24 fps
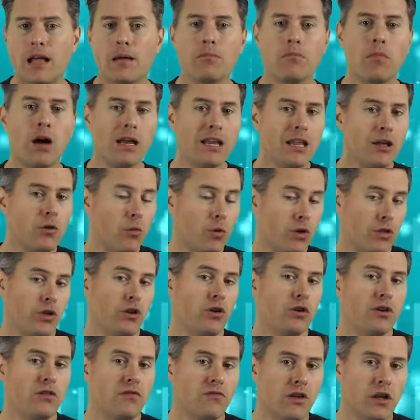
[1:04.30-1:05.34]
money with
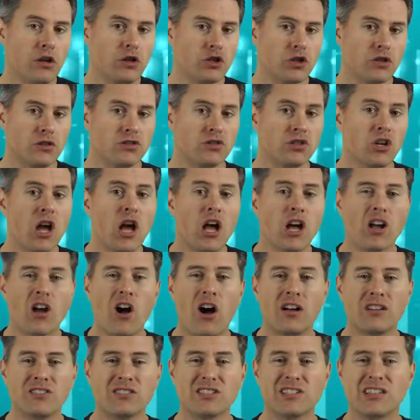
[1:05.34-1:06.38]
your inventions,
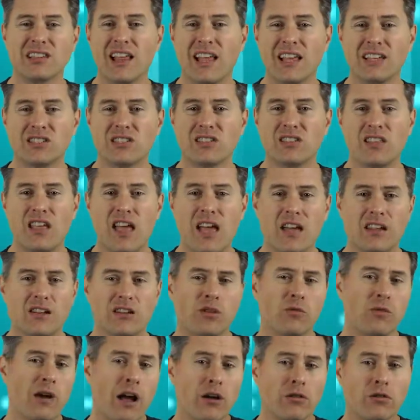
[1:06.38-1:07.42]
costs less than
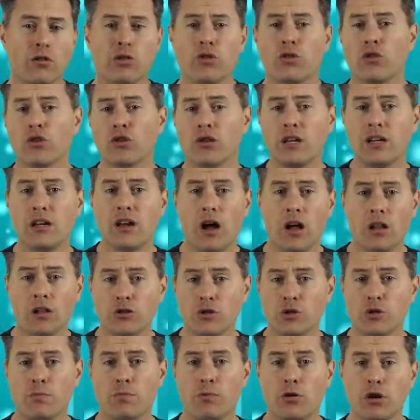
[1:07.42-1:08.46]
around
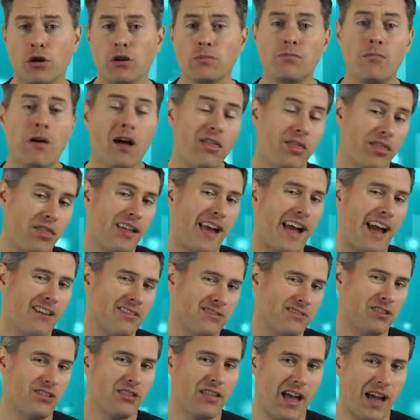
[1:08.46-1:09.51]
$30 per month
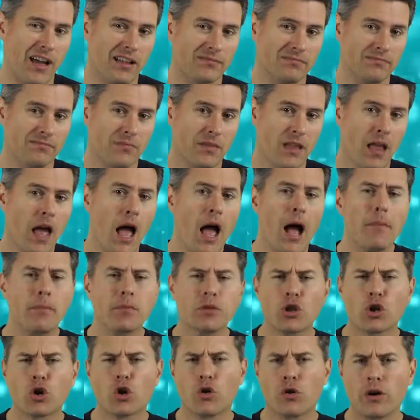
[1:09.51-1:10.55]
after that. But
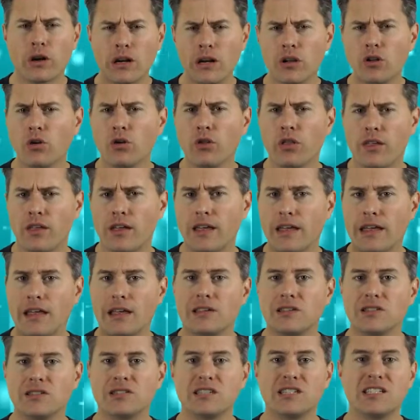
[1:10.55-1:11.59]
the critical thing
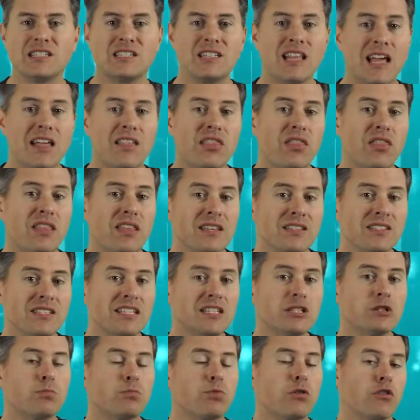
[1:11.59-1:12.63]
is that this
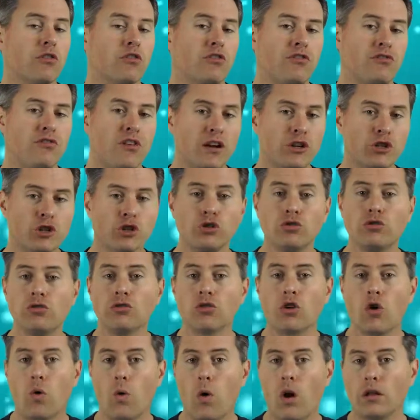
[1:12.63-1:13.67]
is professional
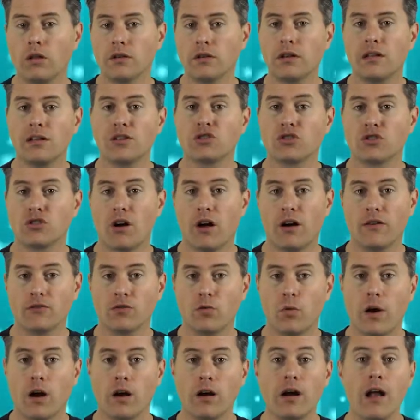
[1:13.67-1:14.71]
quality
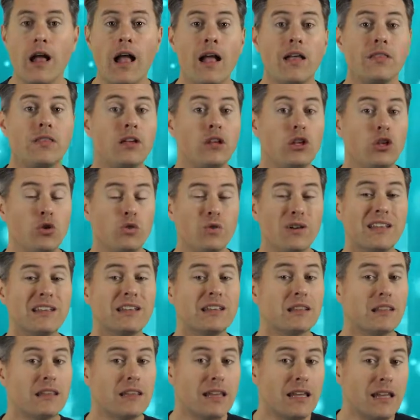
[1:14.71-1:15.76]
software that you
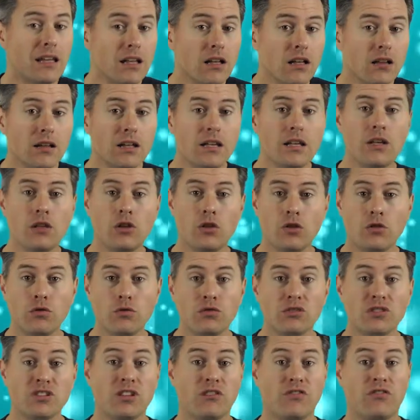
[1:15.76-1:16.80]
can legally
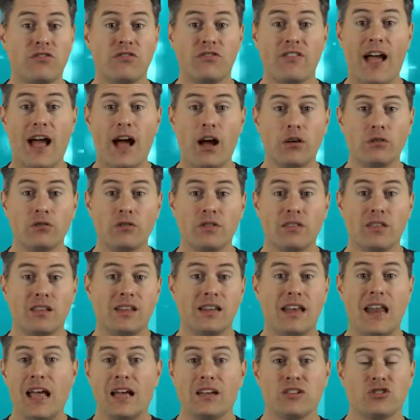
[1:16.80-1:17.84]
use to found the
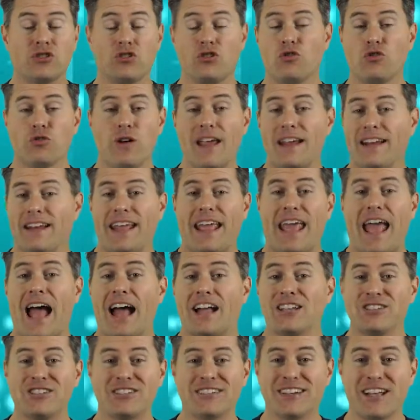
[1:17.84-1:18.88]
next great
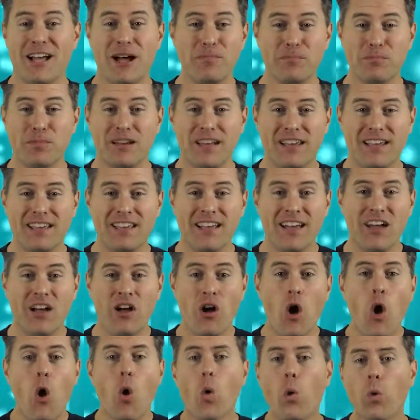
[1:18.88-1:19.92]
gadget company
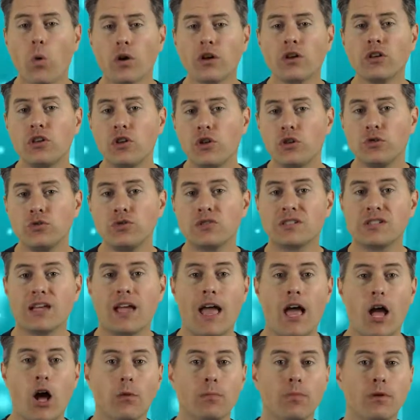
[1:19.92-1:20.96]
or use to
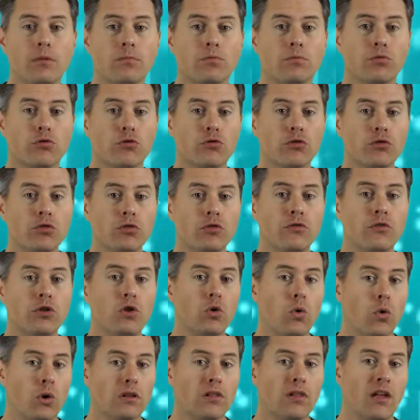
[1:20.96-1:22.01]
help improve
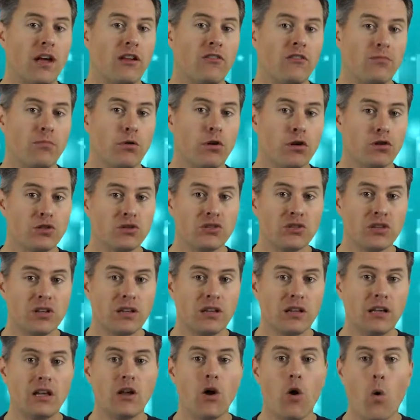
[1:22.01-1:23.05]
your life
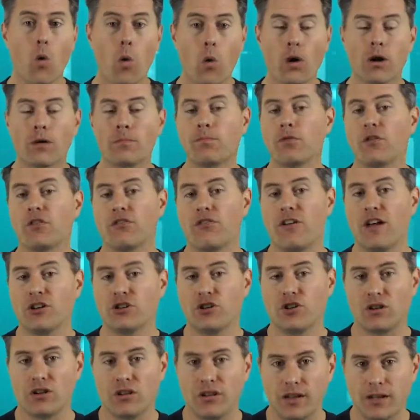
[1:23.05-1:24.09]
personally or
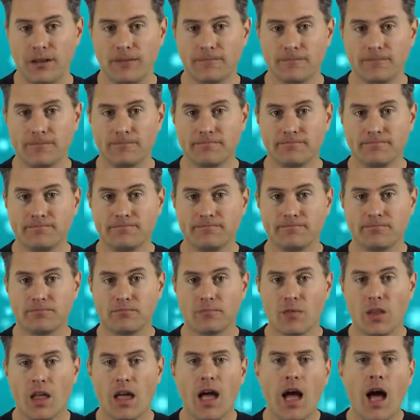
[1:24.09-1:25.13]
professionally.
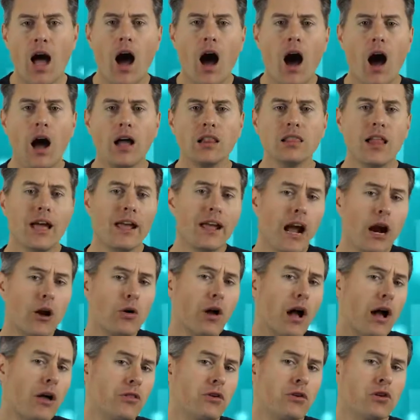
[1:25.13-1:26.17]
Like our
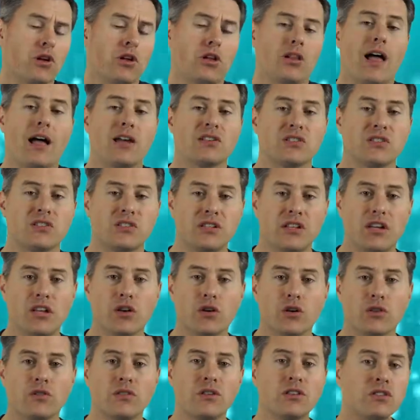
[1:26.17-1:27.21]
other classes
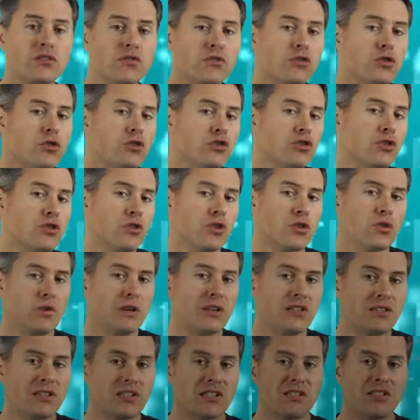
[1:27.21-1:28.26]
here, this Fusion
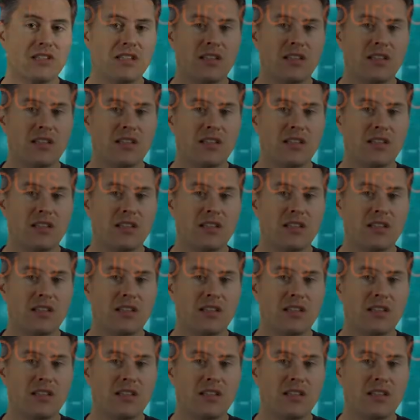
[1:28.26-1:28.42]
360